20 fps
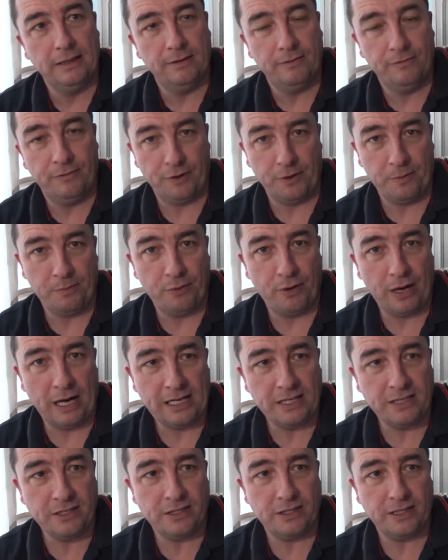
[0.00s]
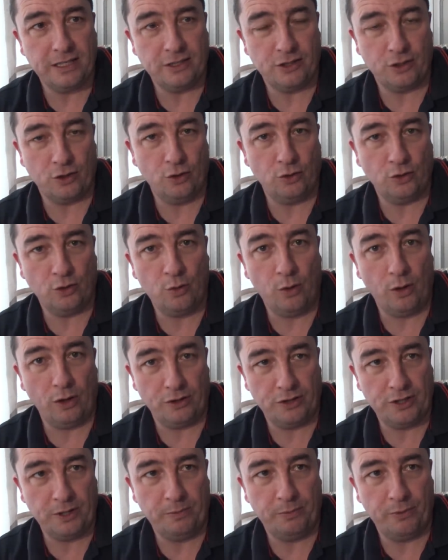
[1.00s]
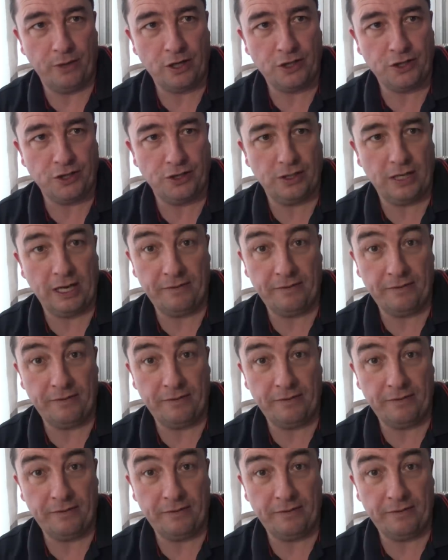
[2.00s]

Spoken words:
For the price, it's a good quality brush.